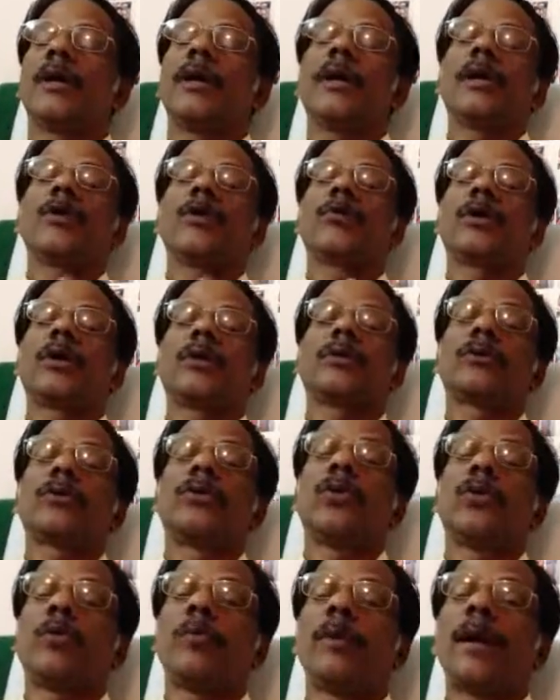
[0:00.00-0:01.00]
I want to
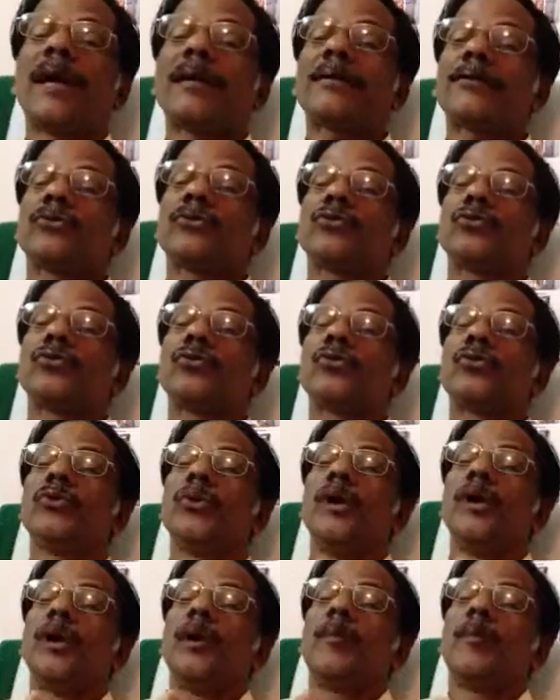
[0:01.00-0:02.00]
go back
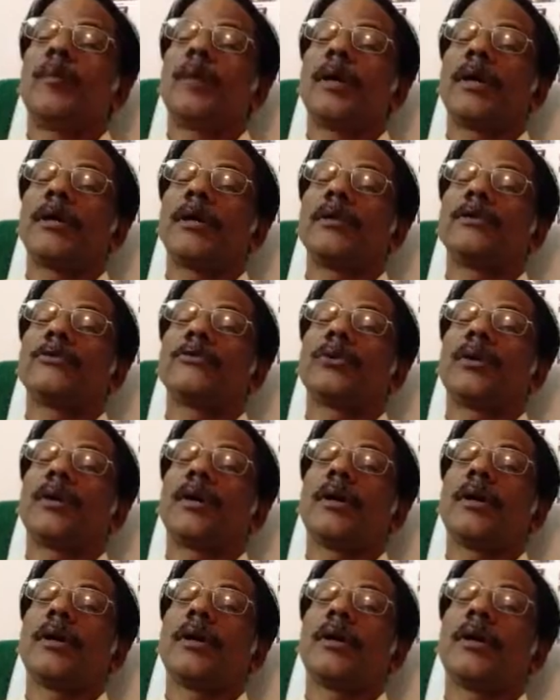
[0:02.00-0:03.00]
to
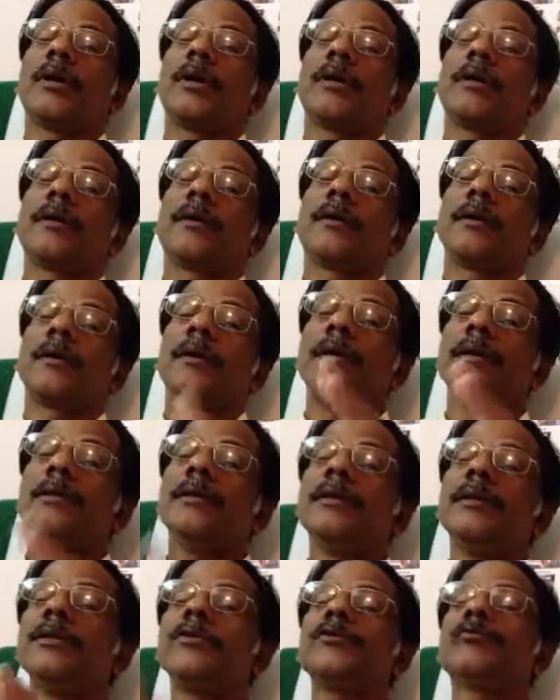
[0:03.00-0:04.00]
Maheshwara, and
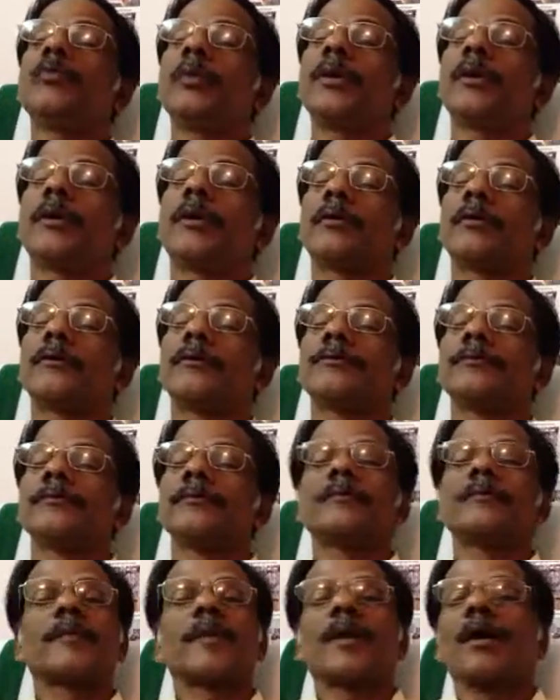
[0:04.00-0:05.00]
in this birth,
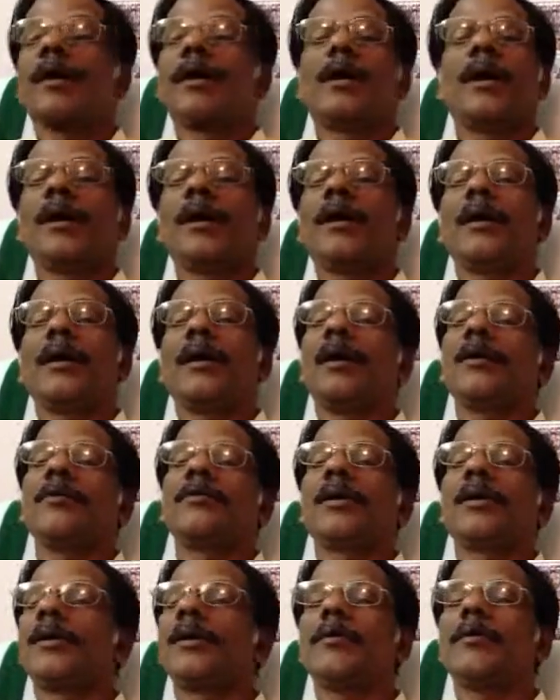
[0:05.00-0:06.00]
I
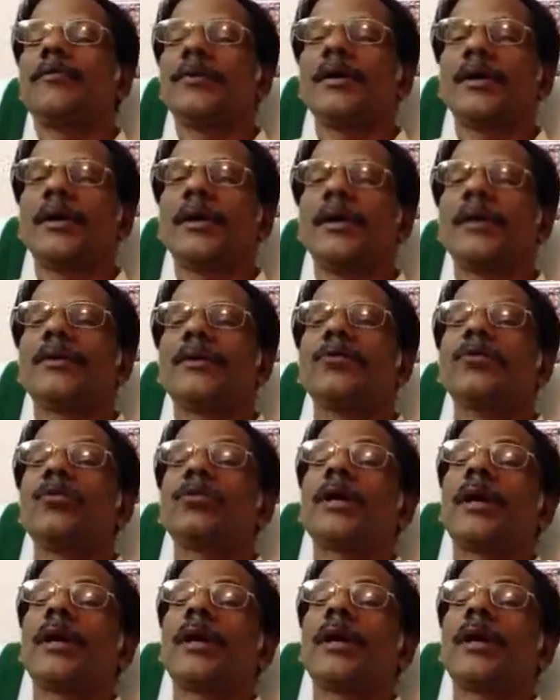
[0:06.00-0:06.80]
will definitely do